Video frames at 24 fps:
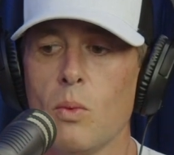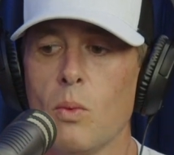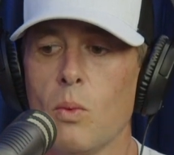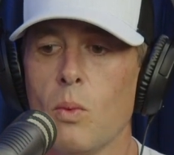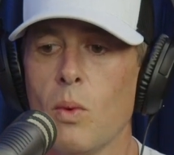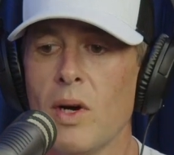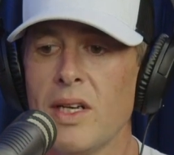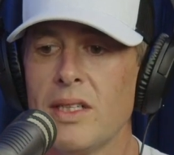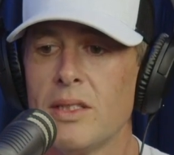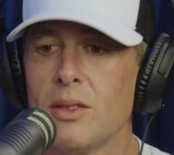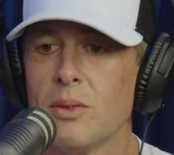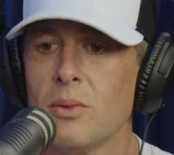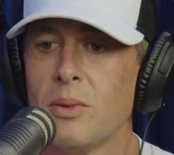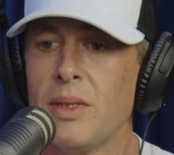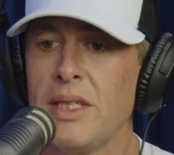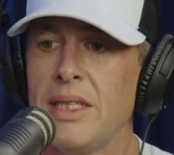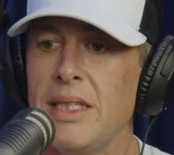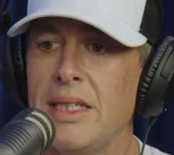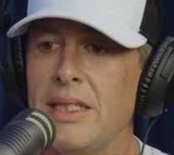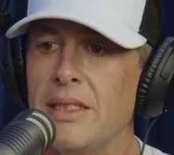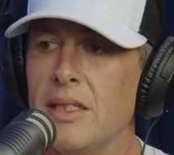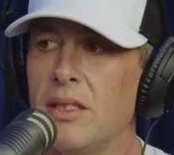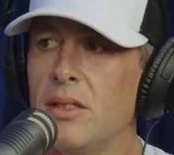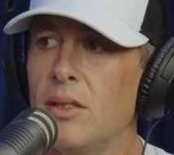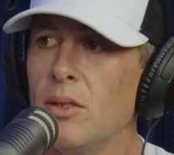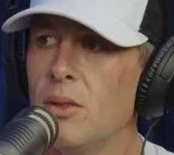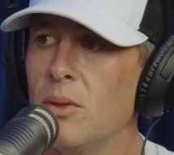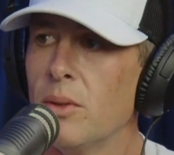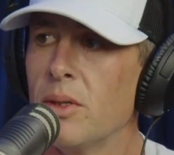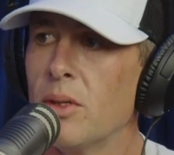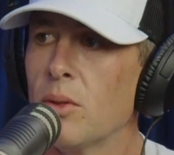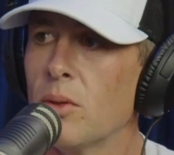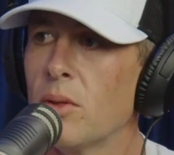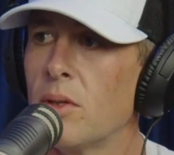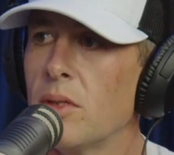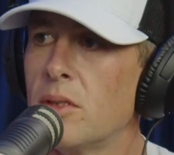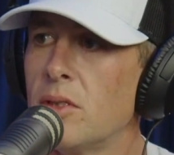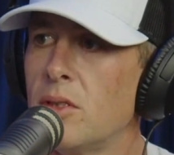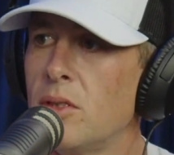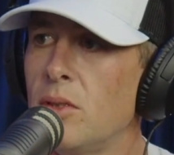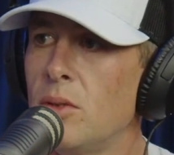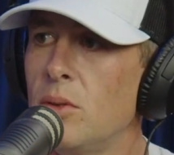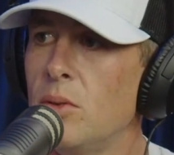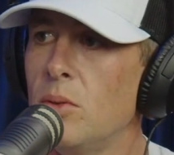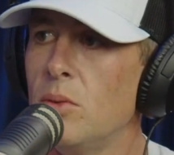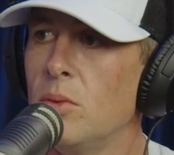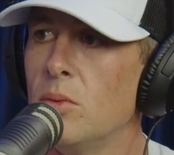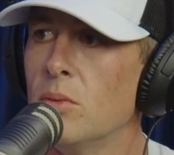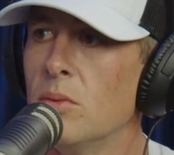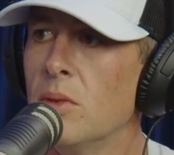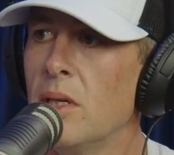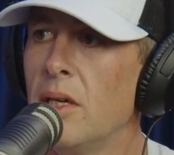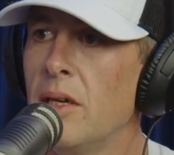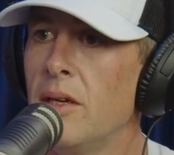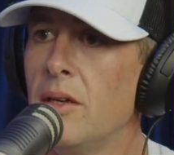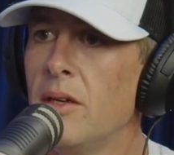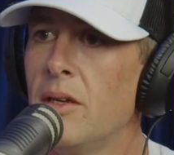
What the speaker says: what do we need to do in order to